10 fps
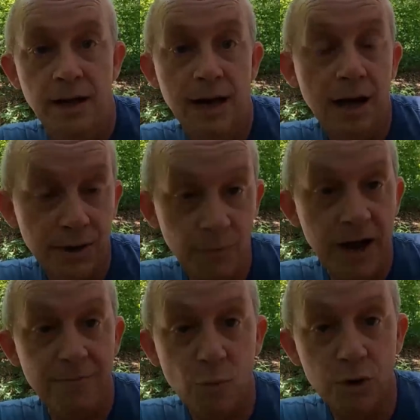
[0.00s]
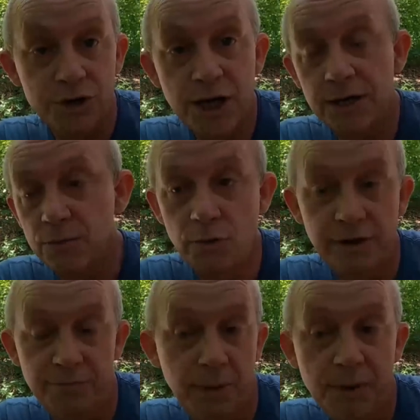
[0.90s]
And now that we have more chickens,
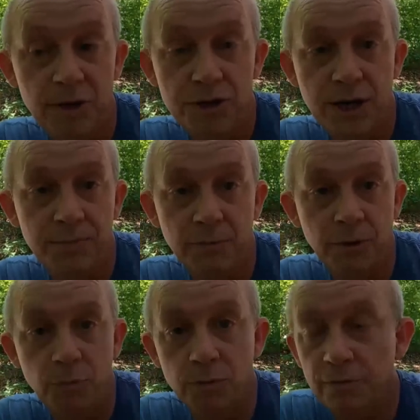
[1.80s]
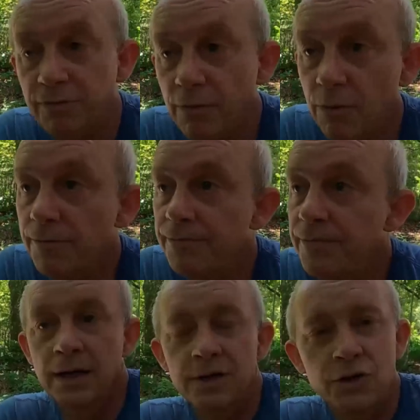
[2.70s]
we'll even be better shape than we were before.
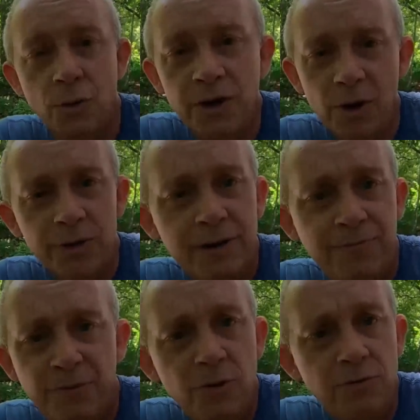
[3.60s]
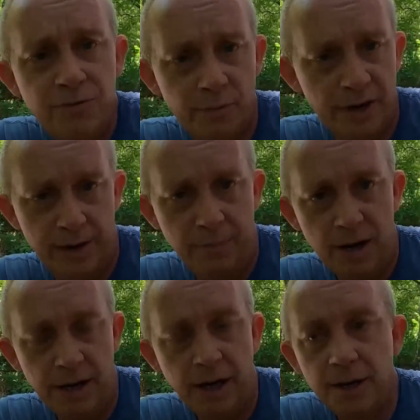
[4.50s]
So we don't need food from
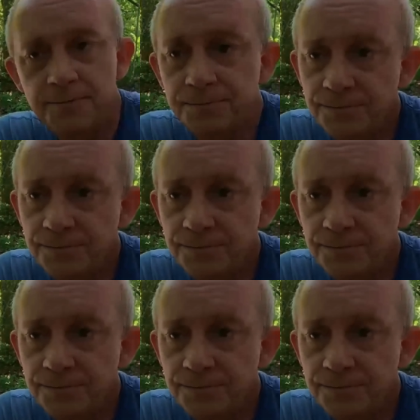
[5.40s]
anybody.